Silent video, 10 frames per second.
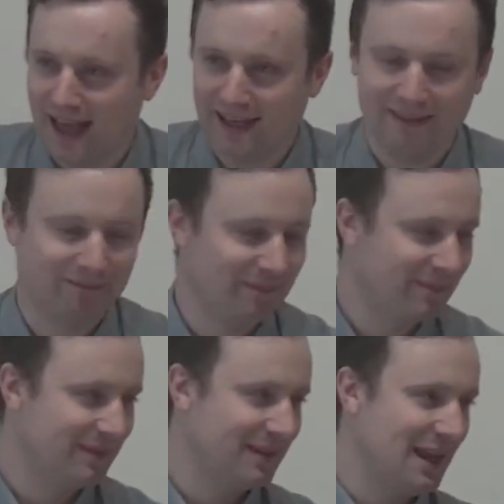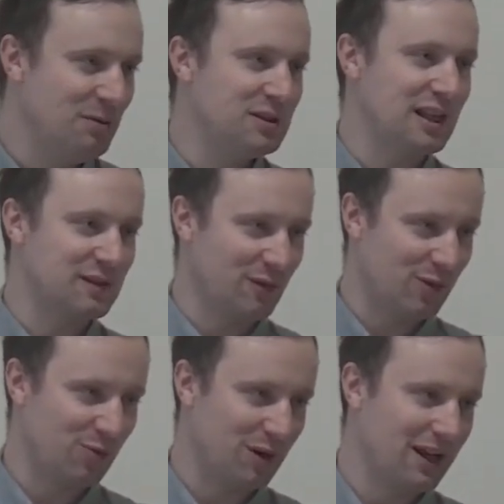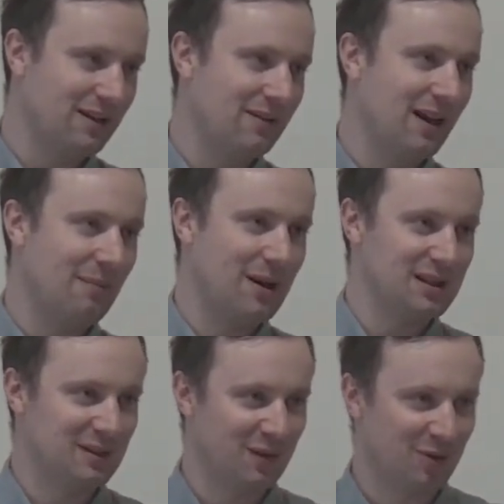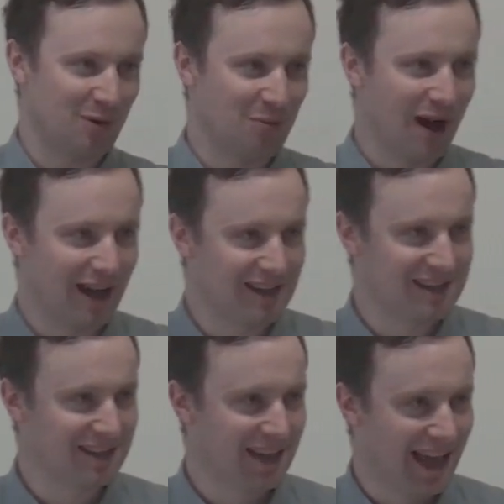and he, he was six foot three, about six foot three wide.